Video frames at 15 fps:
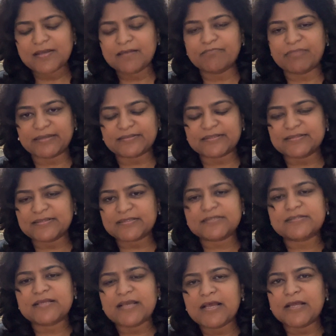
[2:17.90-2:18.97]
But
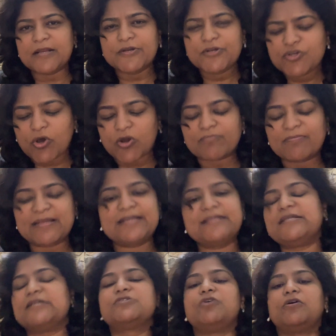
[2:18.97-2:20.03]
this
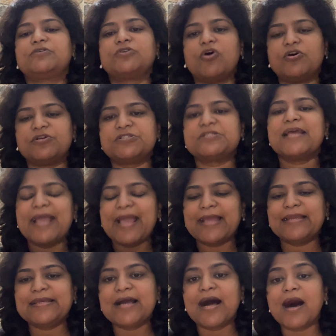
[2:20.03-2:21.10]
normally does not cause
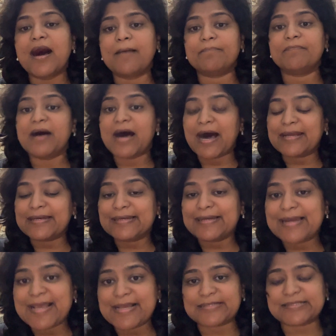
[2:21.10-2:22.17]
any harm
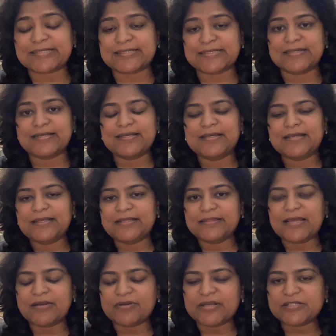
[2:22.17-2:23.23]
unless
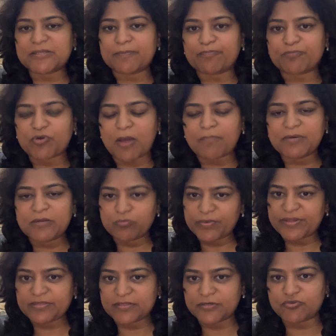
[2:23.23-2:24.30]
there is a problem
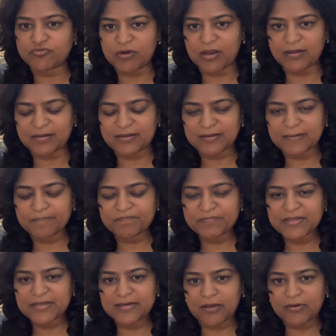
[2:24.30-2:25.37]
with the drug.
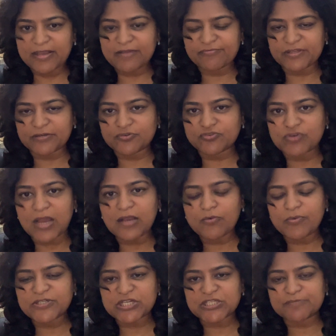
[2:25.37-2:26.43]
Now, if the
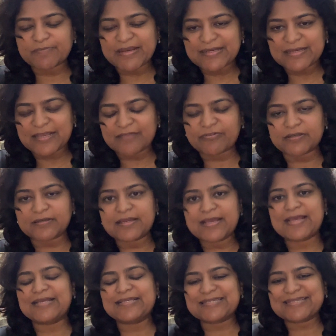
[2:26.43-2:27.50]
drug which has been given
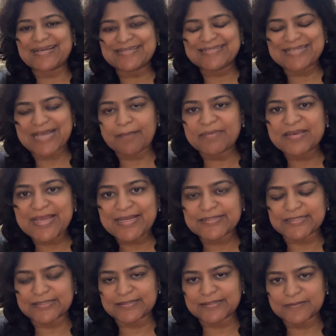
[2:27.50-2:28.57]
is
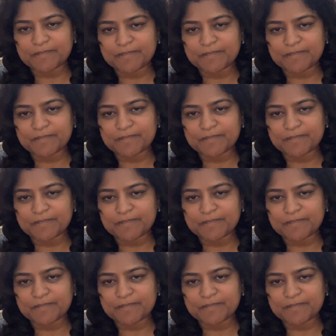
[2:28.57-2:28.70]
contaminated,